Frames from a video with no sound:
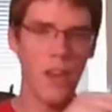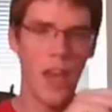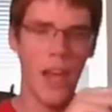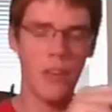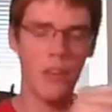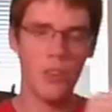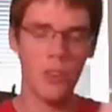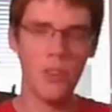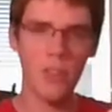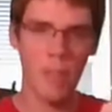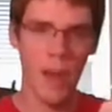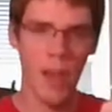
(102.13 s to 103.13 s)
And you
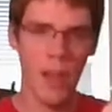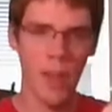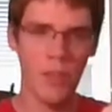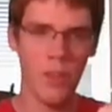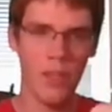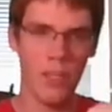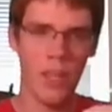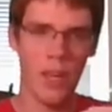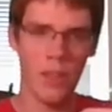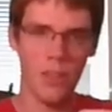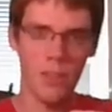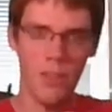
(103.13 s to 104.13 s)
choose a path and it
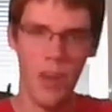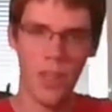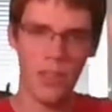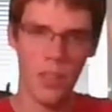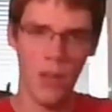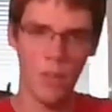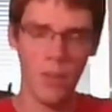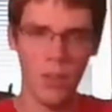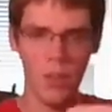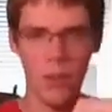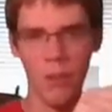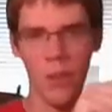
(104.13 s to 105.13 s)
kind of divides up,
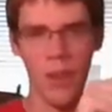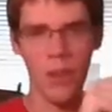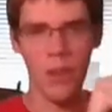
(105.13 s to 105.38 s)
so